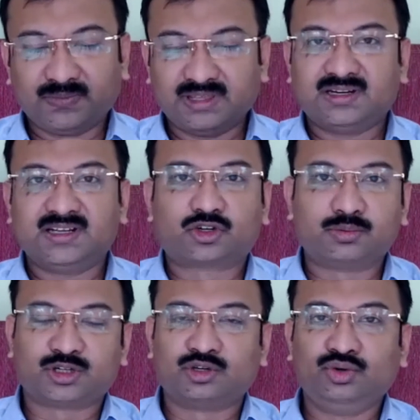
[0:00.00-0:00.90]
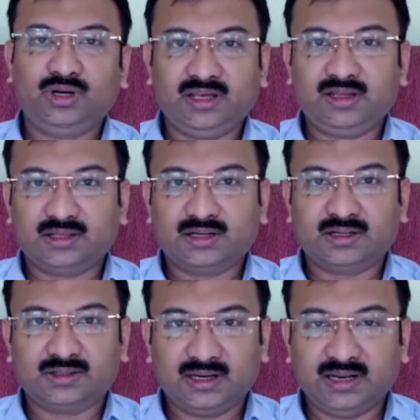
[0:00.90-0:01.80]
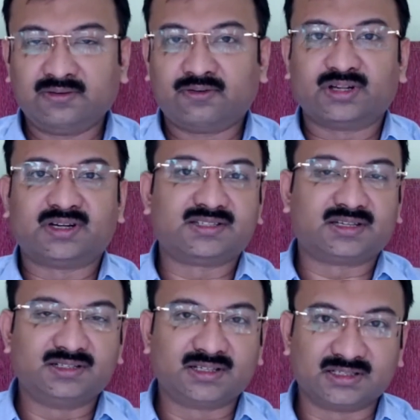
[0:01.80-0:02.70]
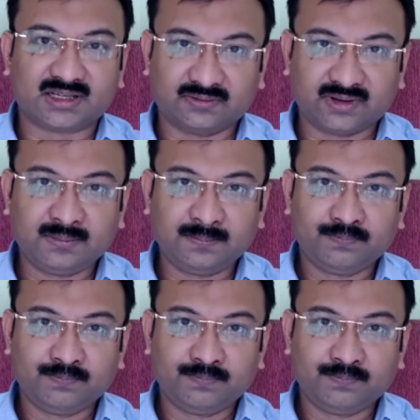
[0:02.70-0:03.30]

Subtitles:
In the description only, the link for the test series is given.